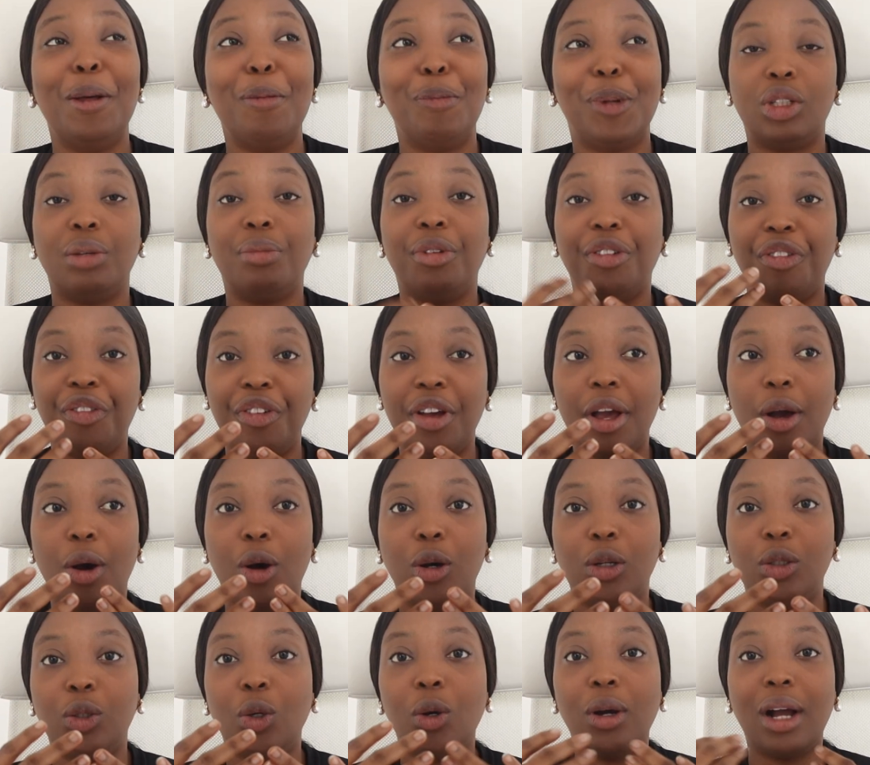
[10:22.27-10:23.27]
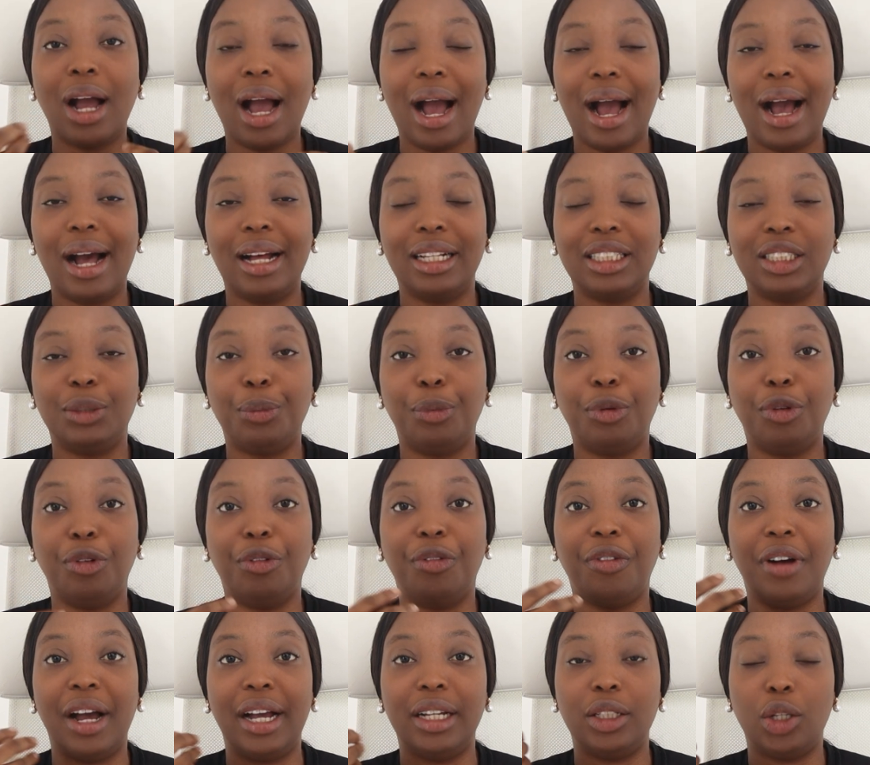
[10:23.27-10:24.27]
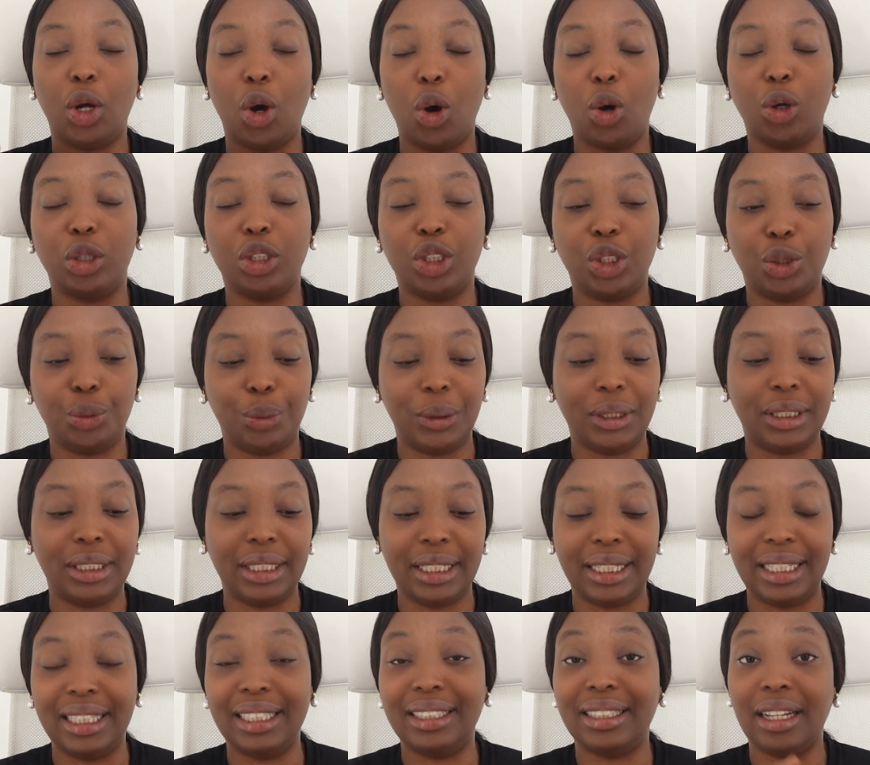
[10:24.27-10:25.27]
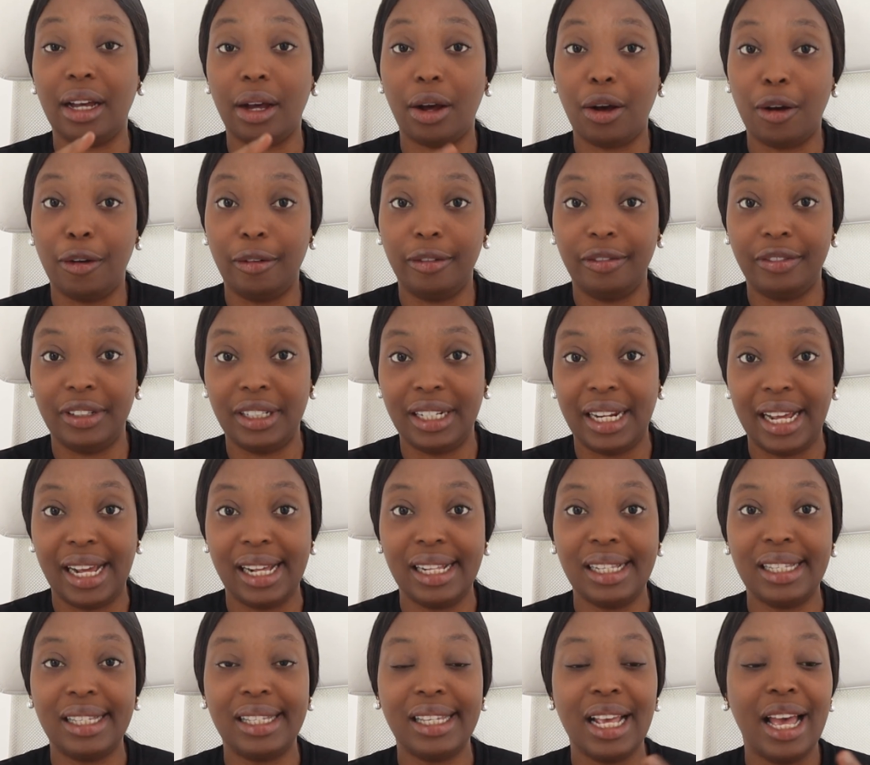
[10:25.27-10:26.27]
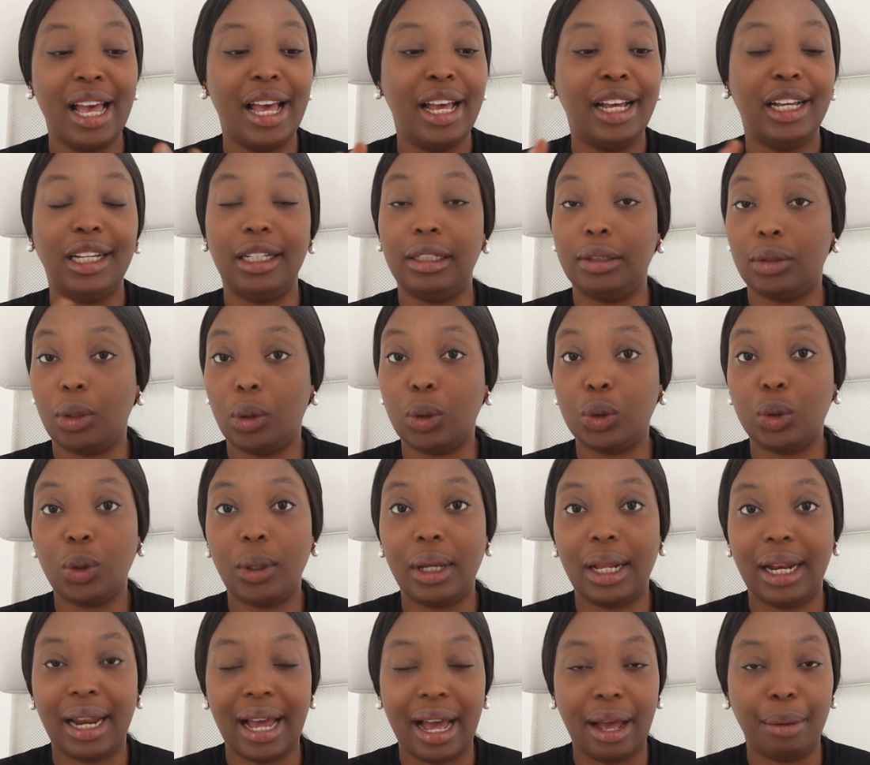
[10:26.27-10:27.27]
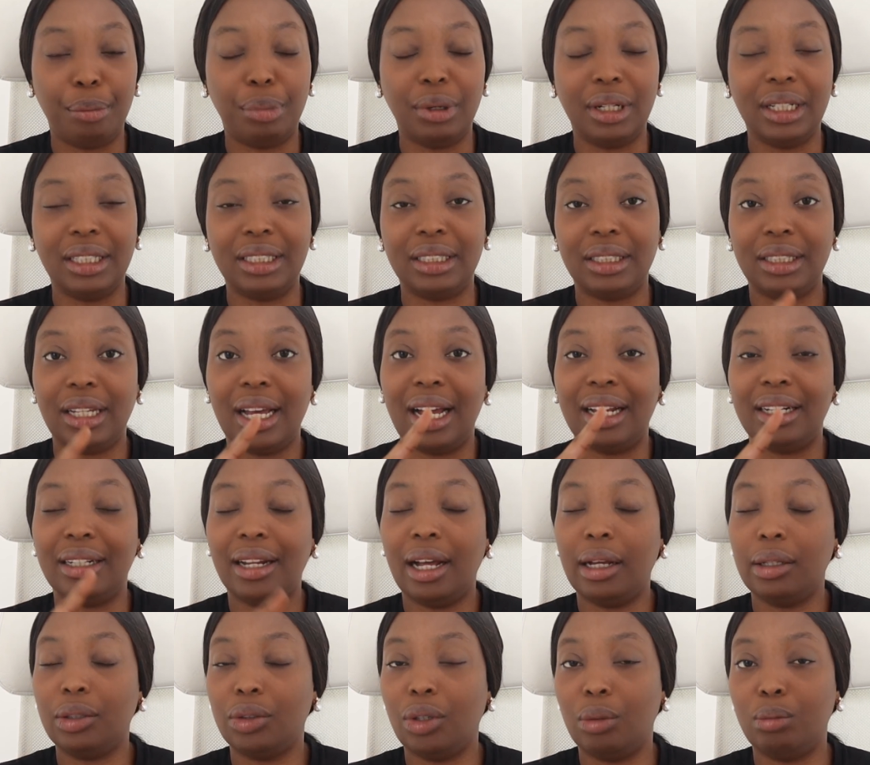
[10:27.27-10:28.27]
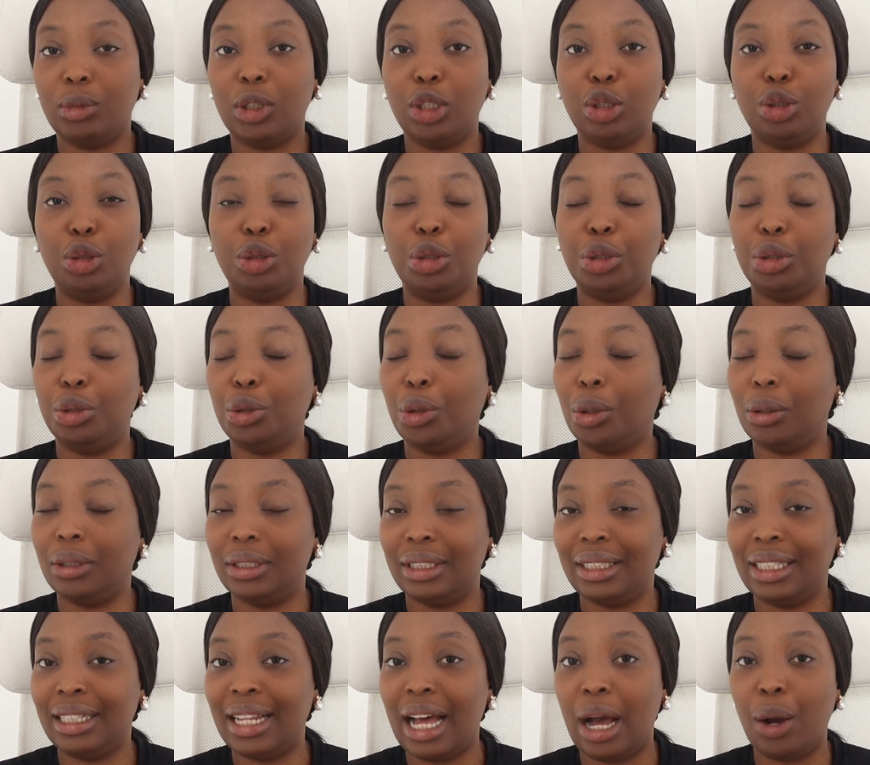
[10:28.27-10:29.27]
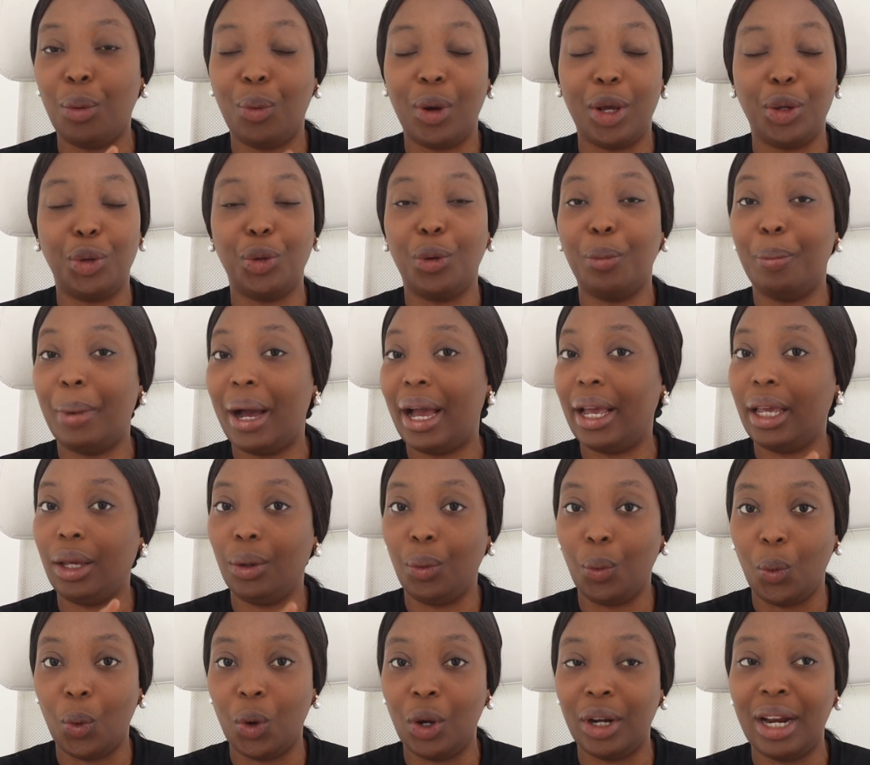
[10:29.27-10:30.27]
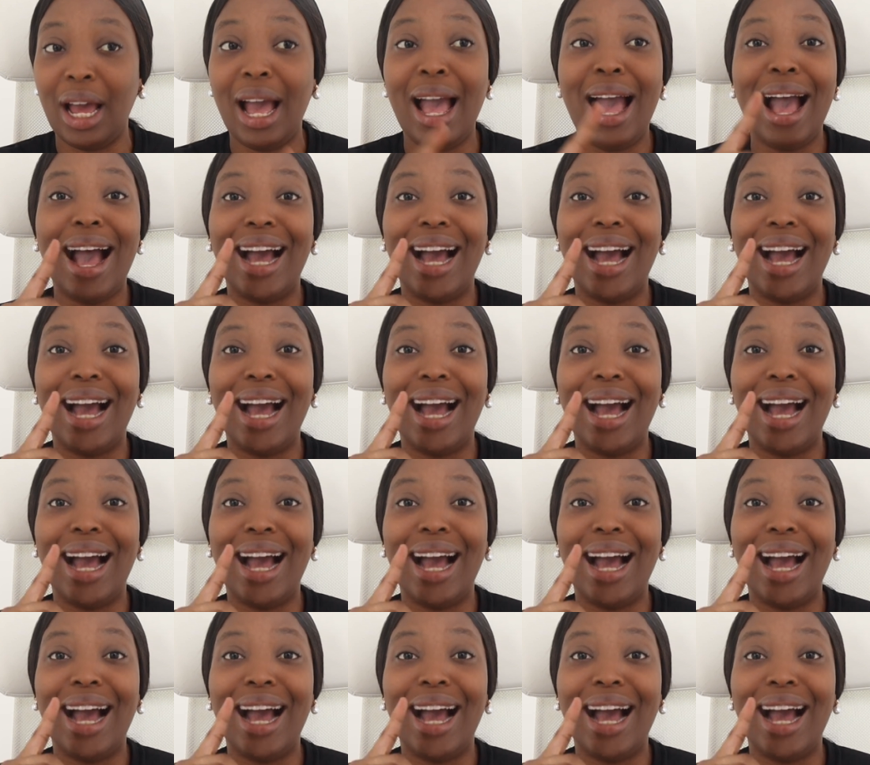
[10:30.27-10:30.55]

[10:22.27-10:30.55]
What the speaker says: To be fair, although cars provide us with ease and convenience, it's also a liability, and that's something you should consider when you're buying one.